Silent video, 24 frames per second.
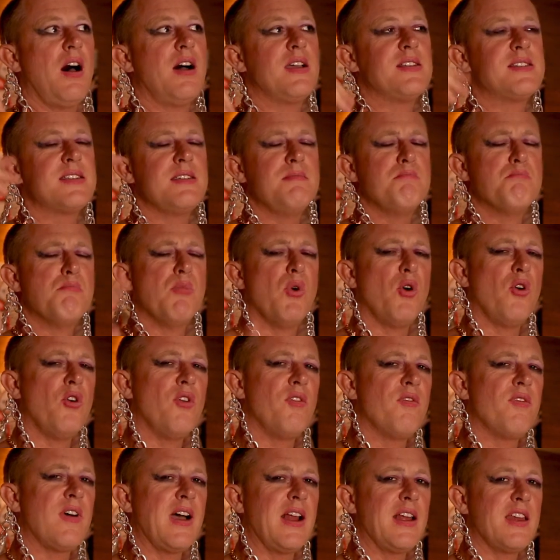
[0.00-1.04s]
I see
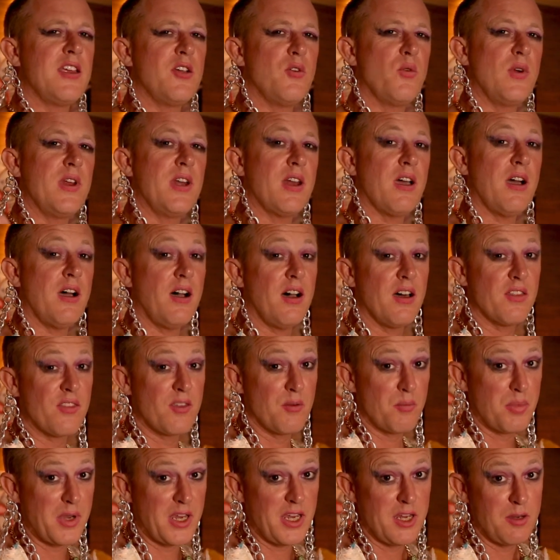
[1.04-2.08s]
more value in
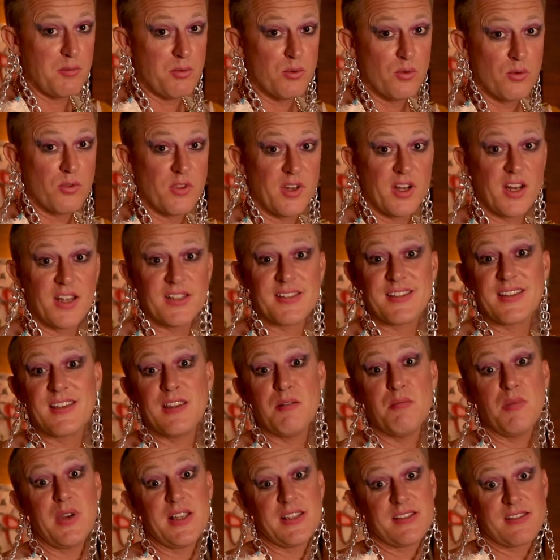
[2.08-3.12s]
other people than I see
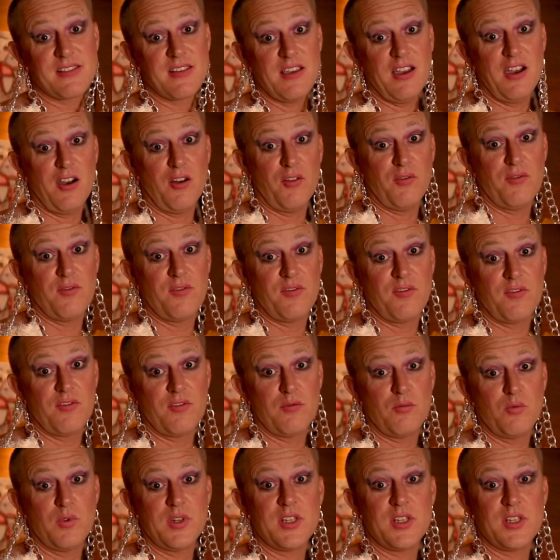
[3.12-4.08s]
in myself,